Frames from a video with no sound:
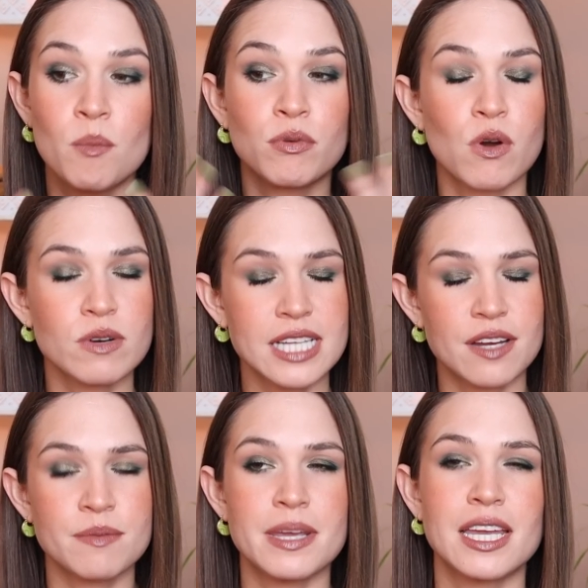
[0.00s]
broke
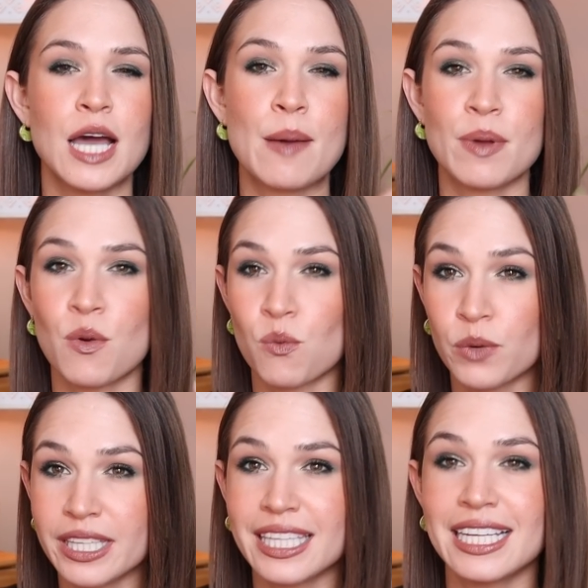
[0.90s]
down makeup
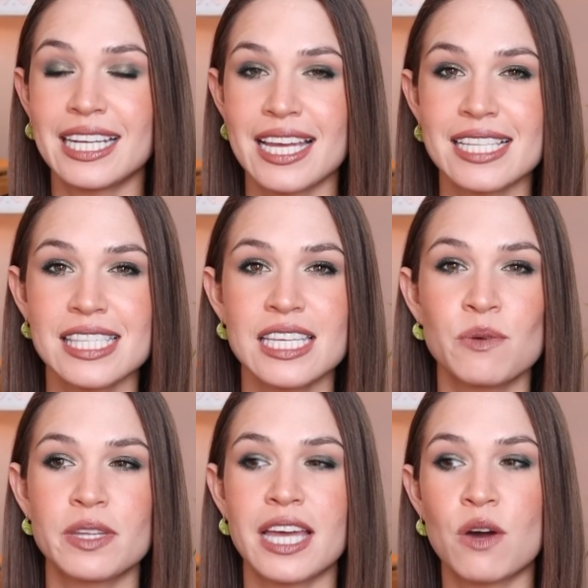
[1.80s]
really nicely
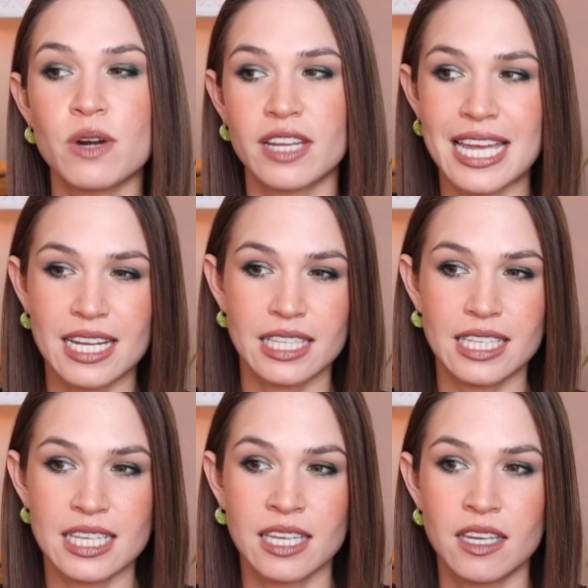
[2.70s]
without getting like